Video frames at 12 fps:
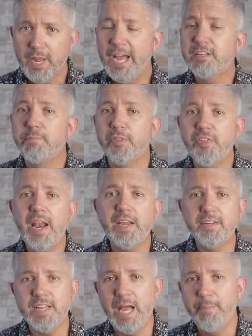As
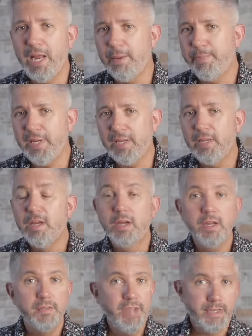pathetic as that may be,
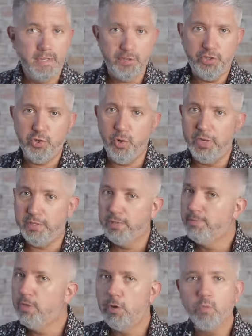that's his choice,
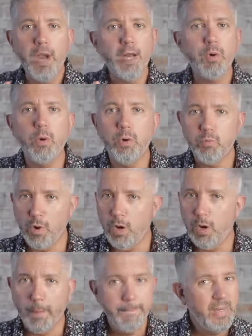right or
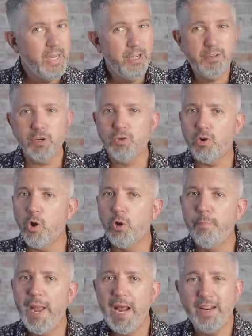wrong. He's a
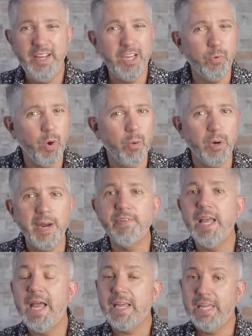grown man and he can wear whatever
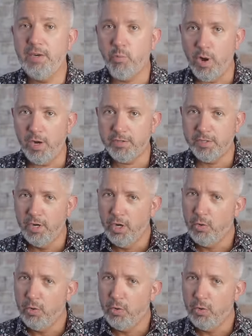the heck he wants,